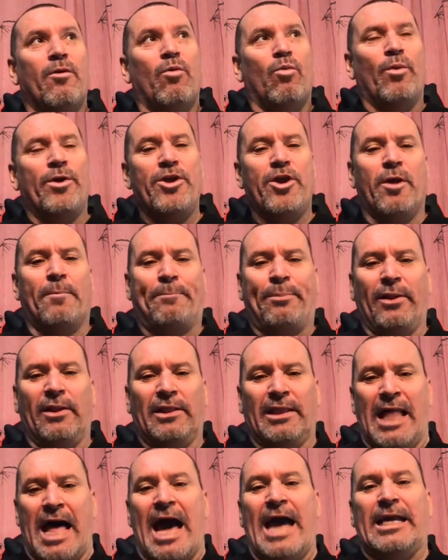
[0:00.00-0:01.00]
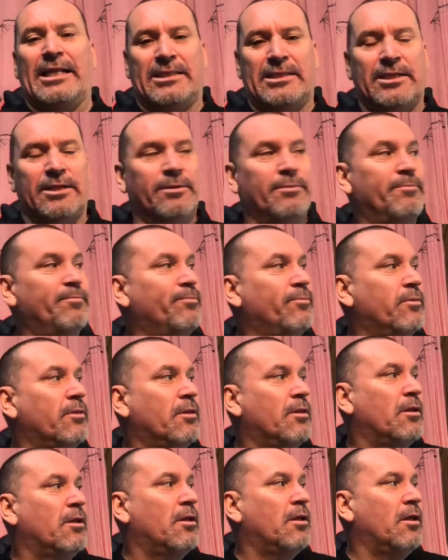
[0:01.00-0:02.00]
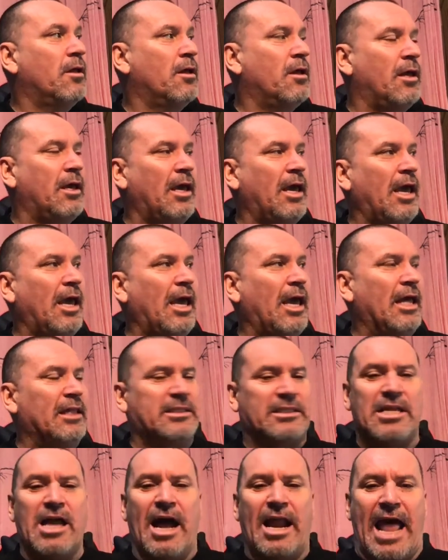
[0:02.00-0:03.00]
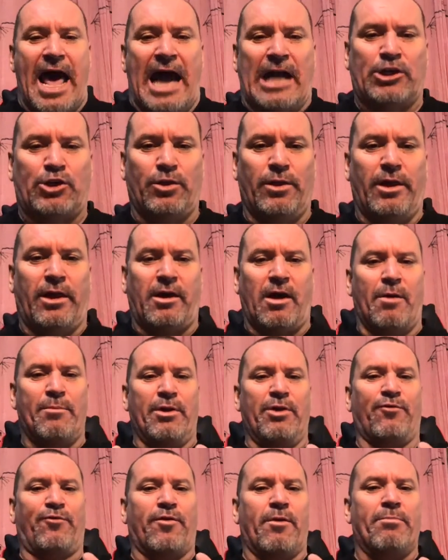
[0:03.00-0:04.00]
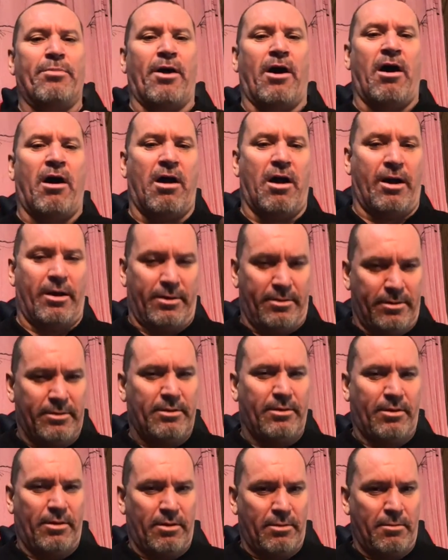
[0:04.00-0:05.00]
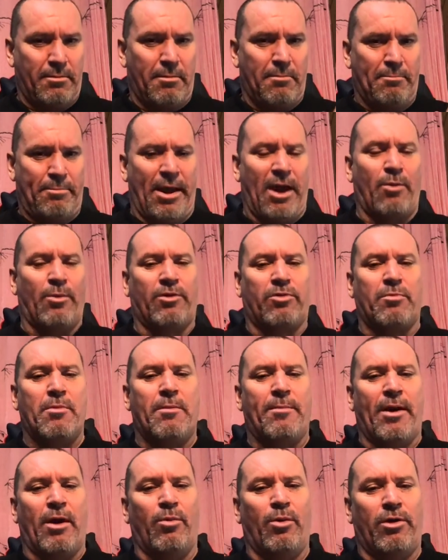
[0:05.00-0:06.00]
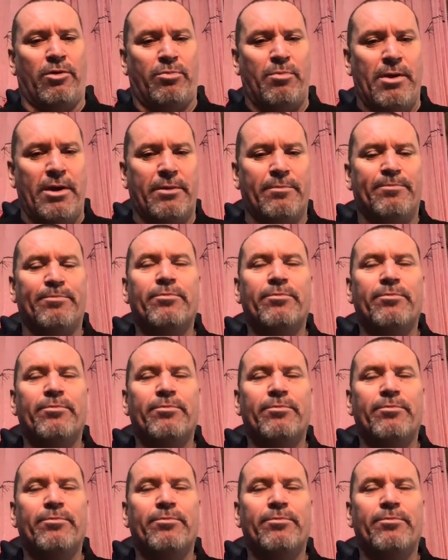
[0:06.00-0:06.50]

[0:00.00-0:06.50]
When you're polite, it's not actually coming from the heart. Bear with me.